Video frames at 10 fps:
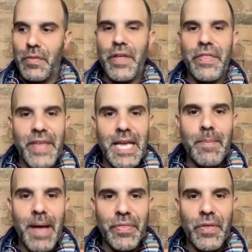that think
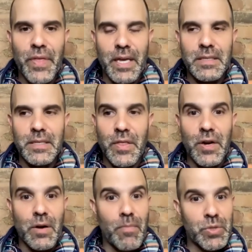about the things that
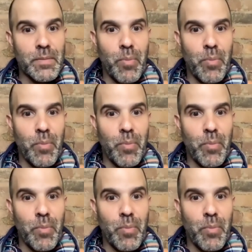are most